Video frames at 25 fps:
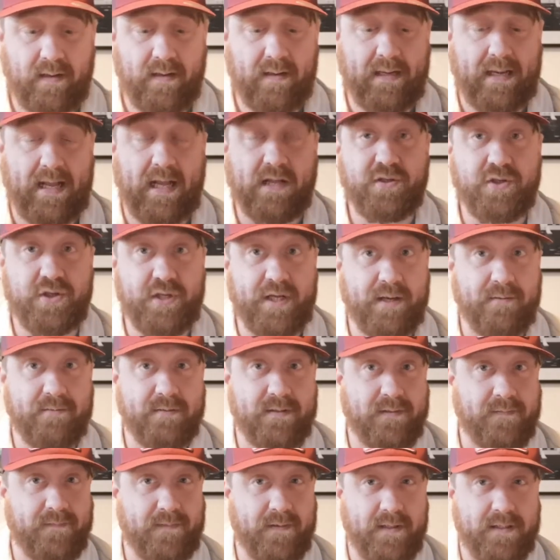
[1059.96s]
last year
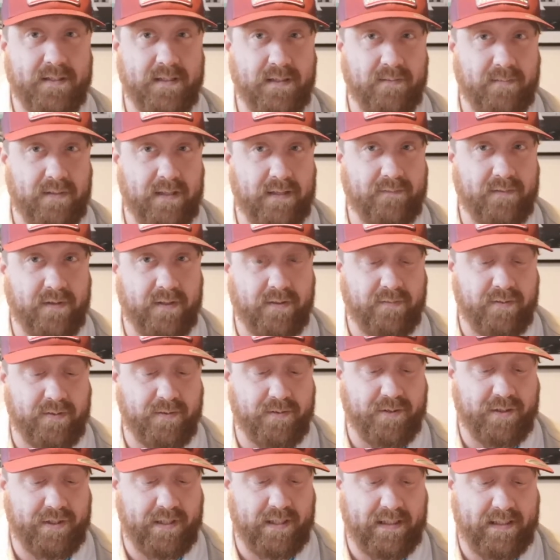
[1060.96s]
was the first time I ever
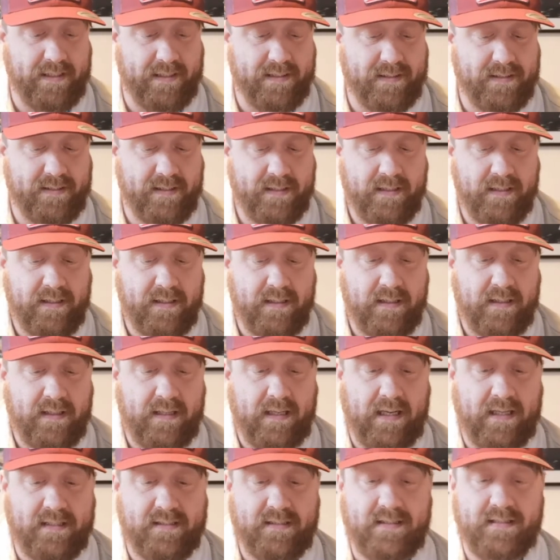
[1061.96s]
grew chilies.
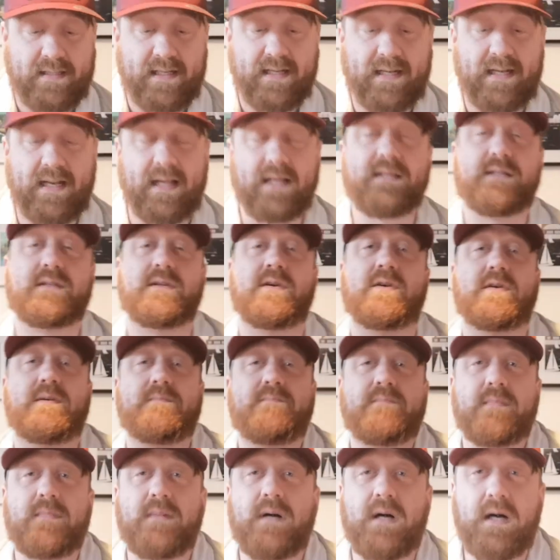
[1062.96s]
As I said last
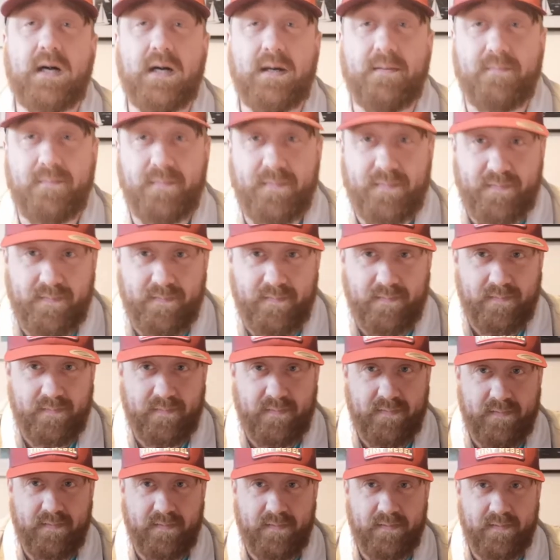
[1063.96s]
time,
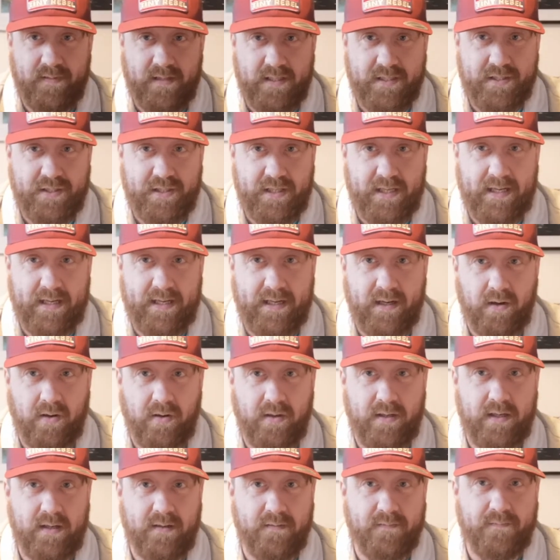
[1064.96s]
this year
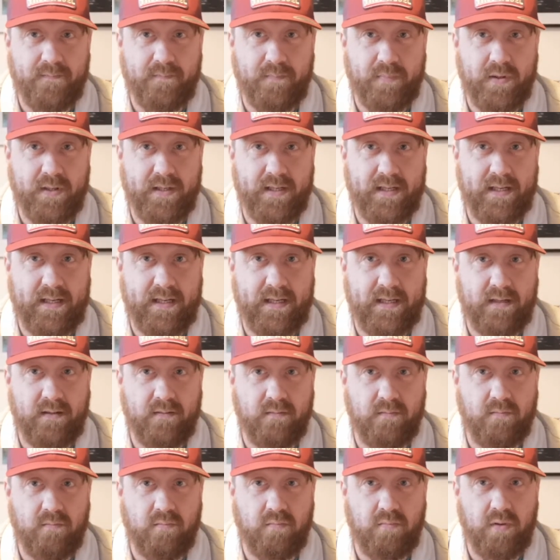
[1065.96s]
I have put it
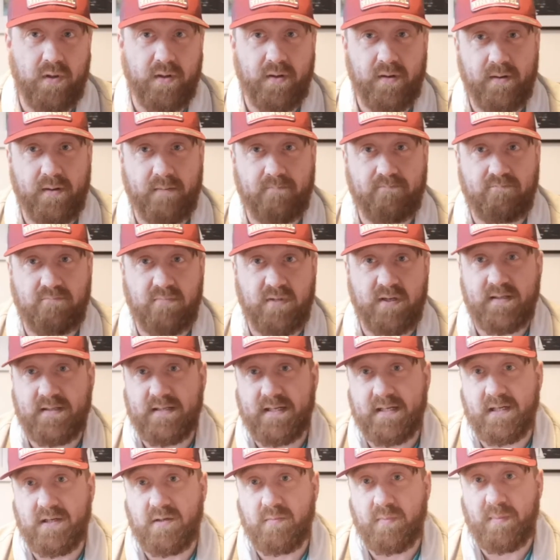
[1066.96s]
in what I
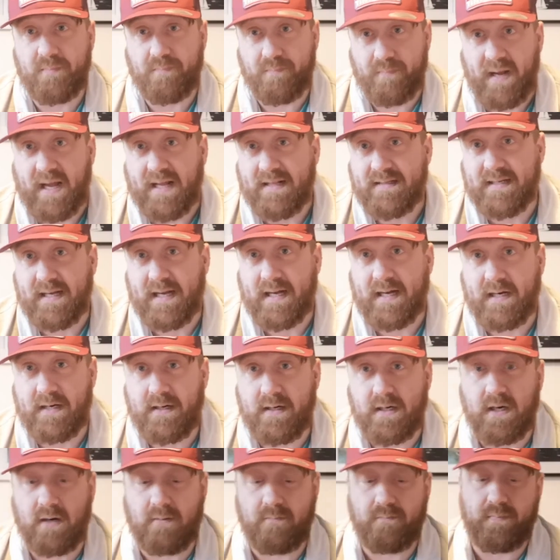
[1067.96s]
consider to be better
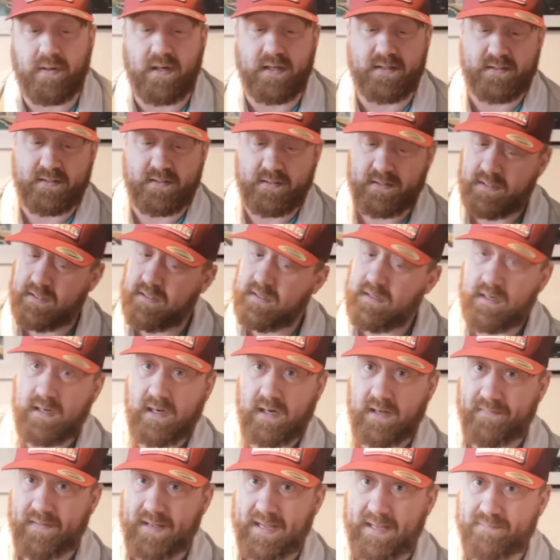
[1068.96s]
compost,
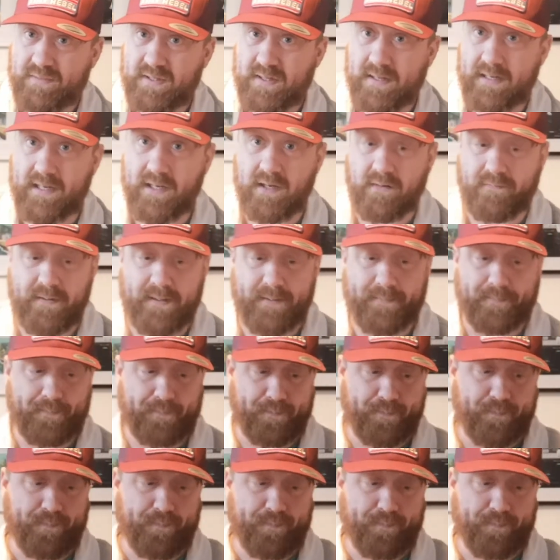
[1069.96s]
and they absolutely love it.